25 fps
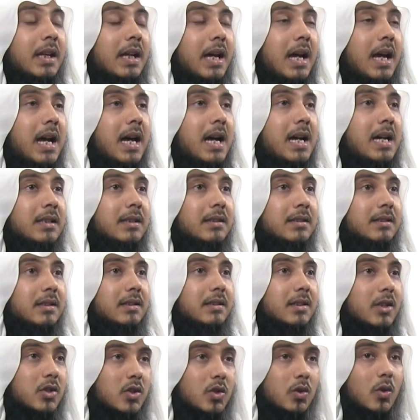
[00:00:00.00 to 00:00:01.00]
and
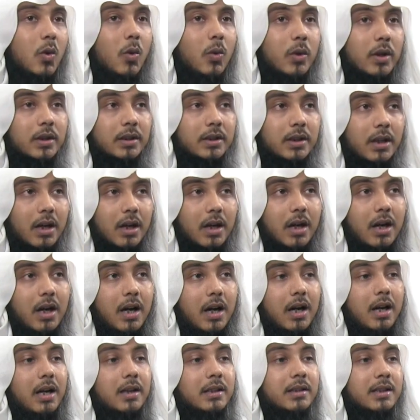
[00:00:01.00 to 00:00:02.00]
the soul and the
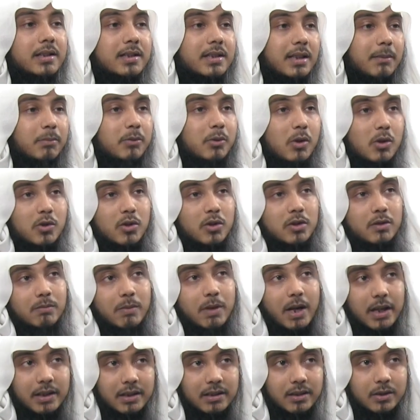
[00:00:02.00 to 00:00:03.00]
heart and the subconscious
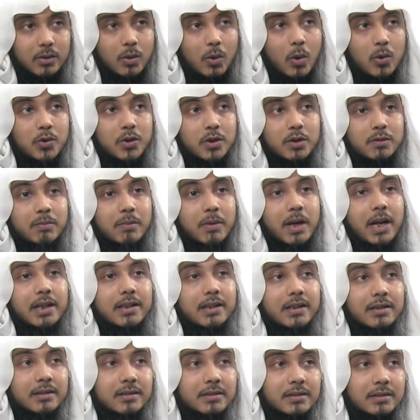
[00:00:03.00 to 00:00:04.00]
mind and the conscious
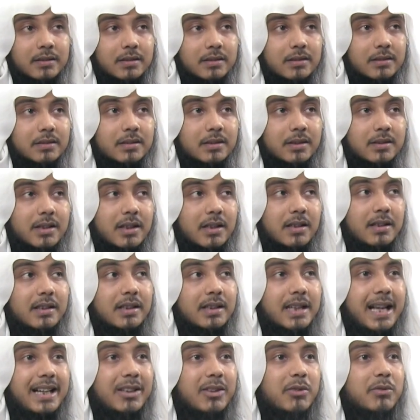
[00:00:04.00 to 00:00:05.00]
mind, and the
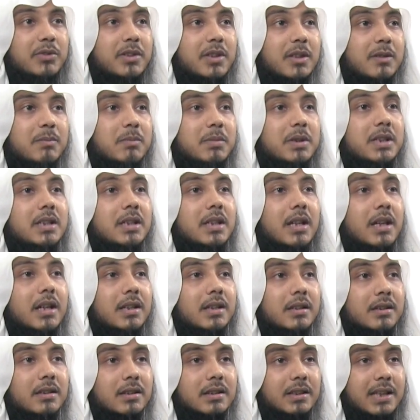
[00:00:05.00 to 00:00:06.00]
lack of tarbiyah
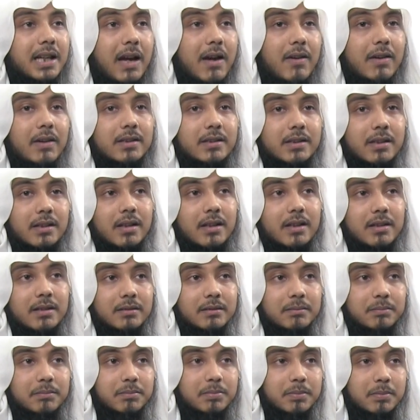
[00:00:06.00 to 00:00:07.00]
in character
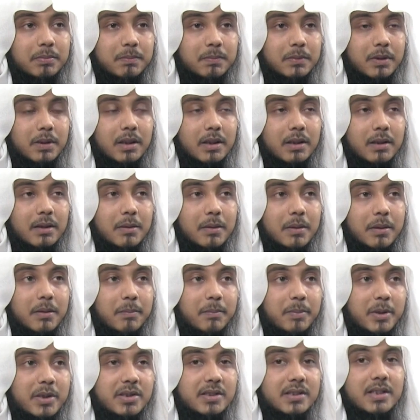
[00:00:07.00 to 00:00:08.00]
and
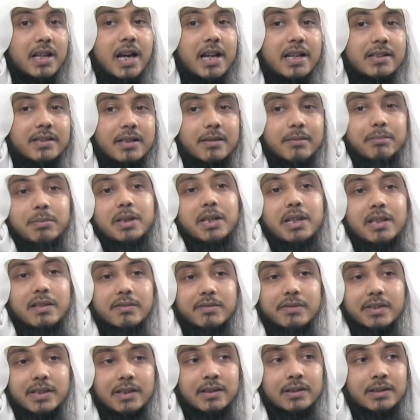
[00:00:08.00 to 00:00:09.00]
personality and
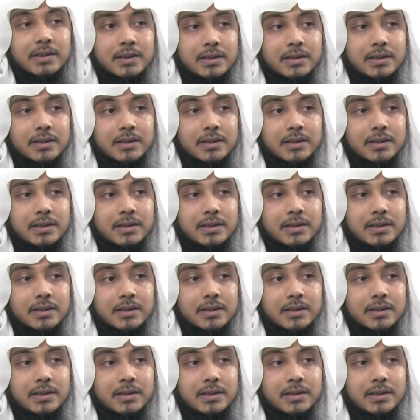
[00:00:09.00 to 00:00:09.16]
behavior.